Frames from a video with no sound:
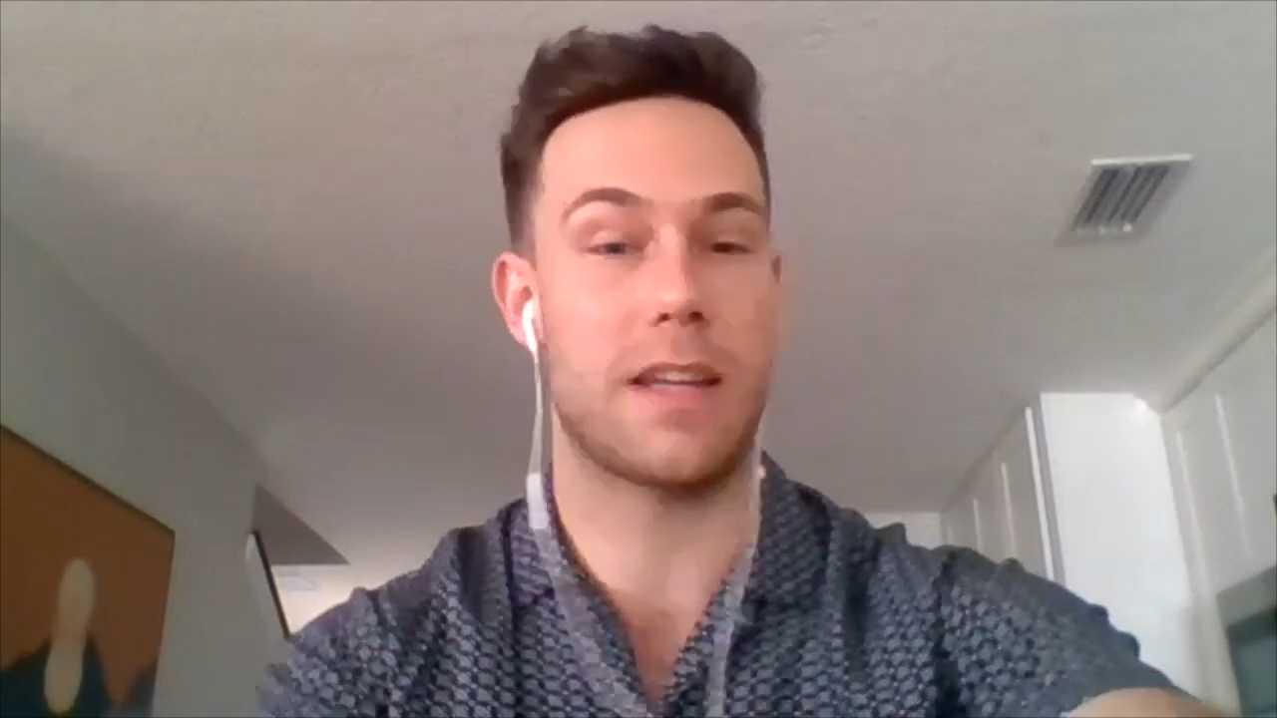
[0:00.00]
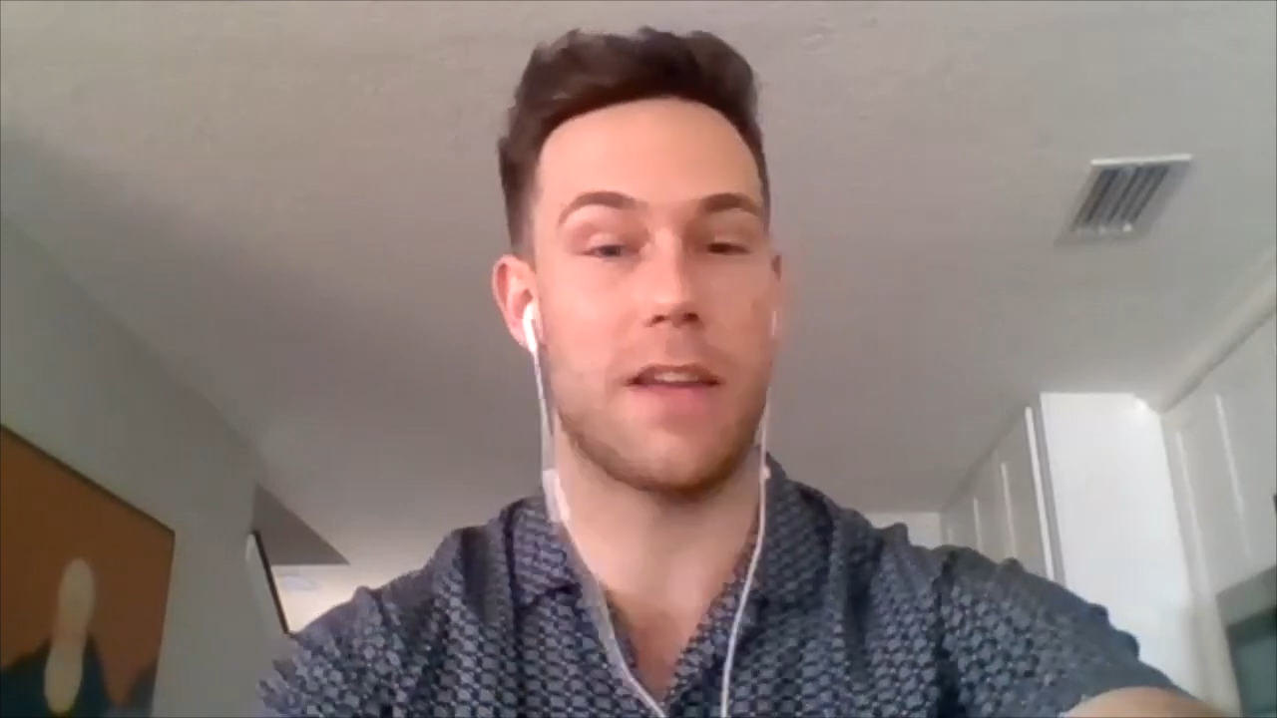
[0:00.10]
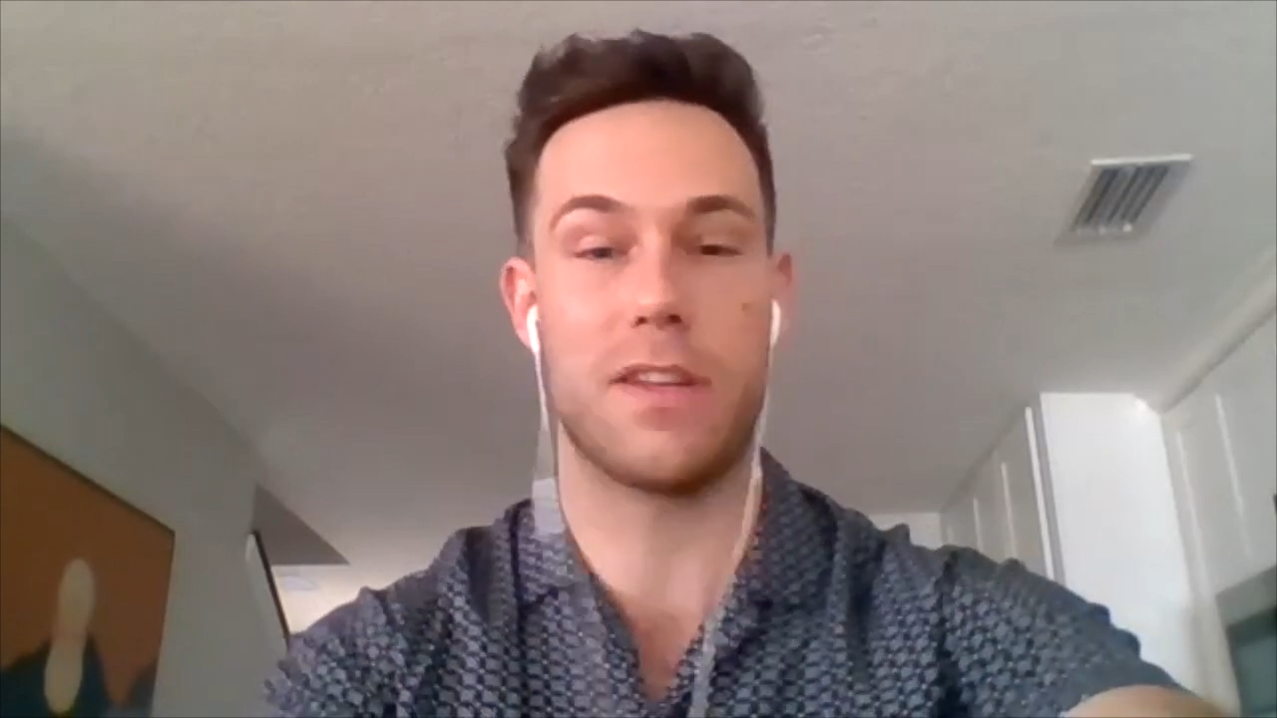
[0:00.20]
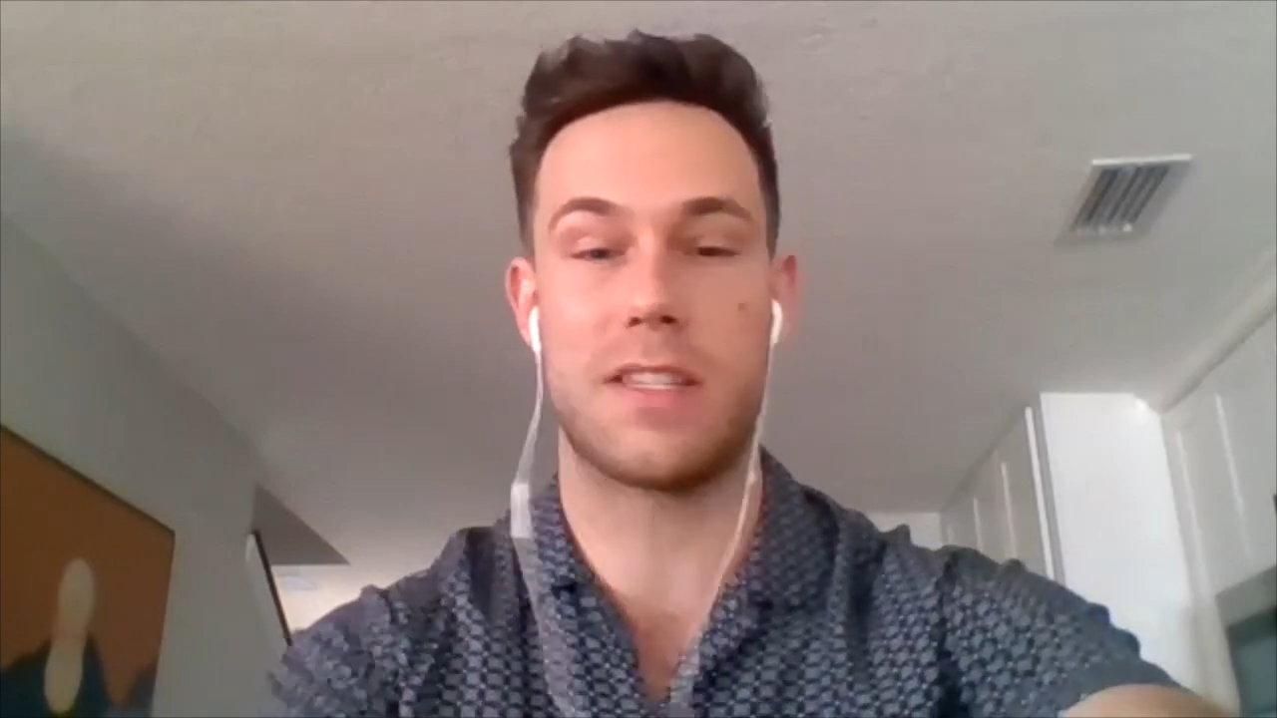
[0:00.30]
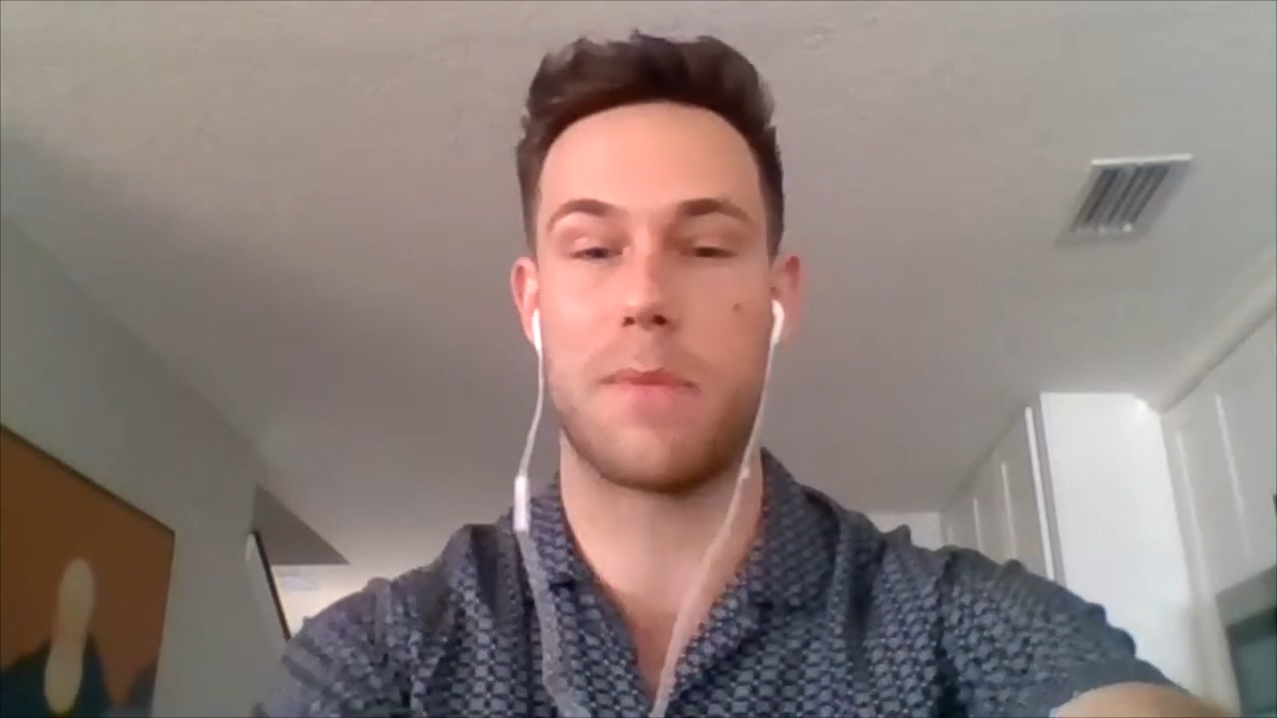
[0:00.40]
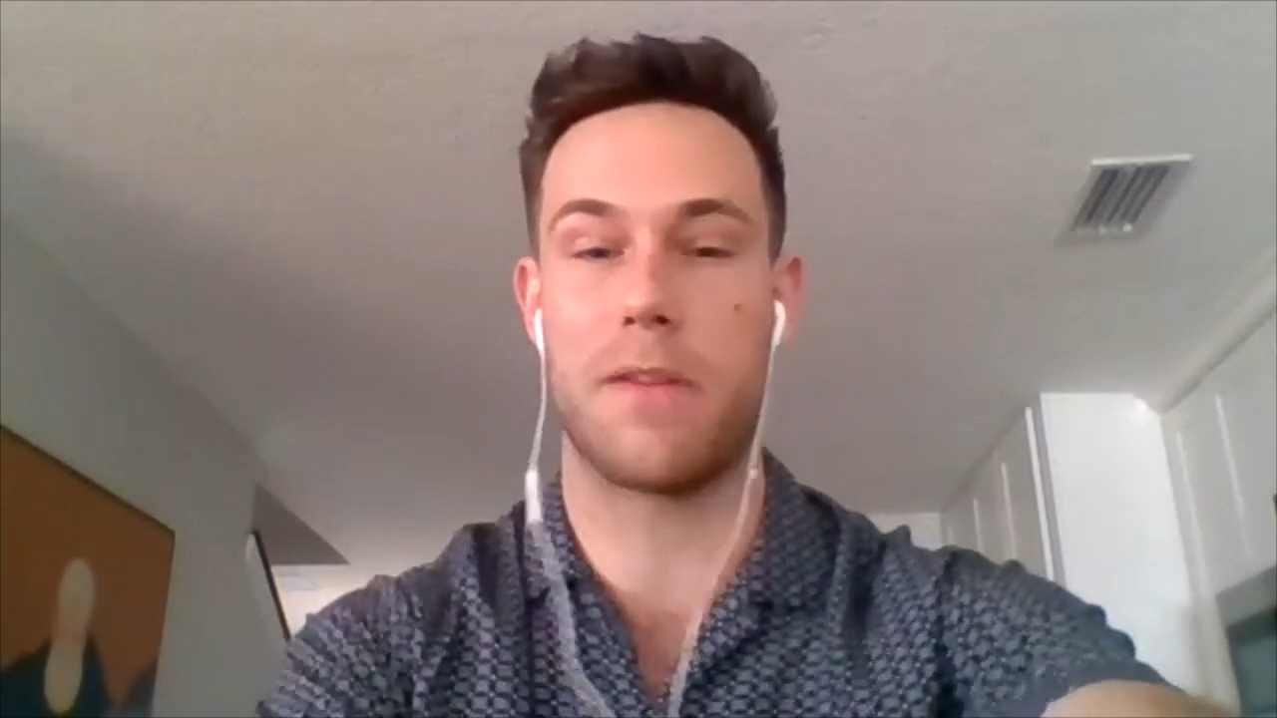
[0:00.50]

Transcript: give us some